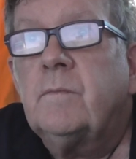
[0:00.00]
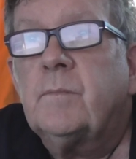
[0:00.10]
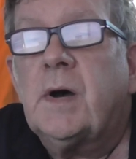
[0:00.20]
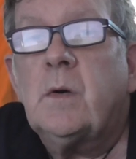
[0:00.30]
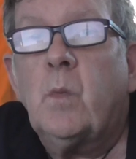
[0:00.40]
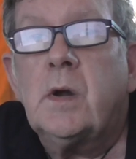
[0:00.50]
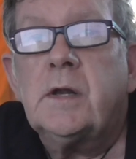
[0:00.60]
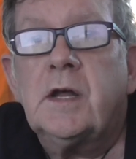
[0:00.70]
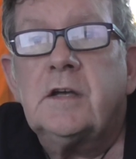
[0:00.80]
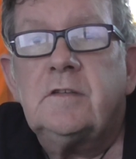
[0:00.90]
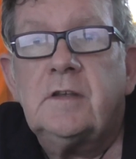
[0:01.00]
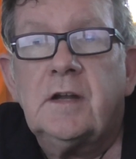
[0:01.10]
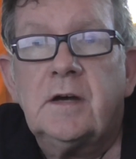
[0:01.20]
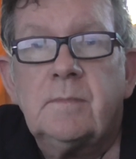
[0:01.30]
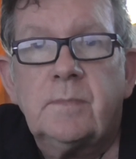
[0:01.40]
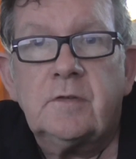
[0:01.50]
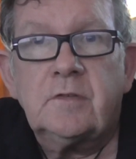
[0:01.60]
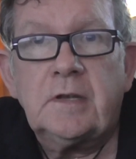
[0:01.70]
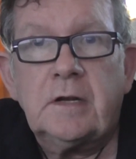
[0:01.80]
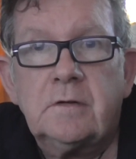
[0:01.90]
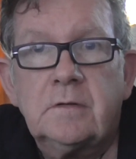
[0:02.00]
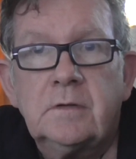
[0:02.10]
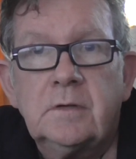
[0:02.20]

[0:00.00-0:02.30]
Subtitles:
by 199%.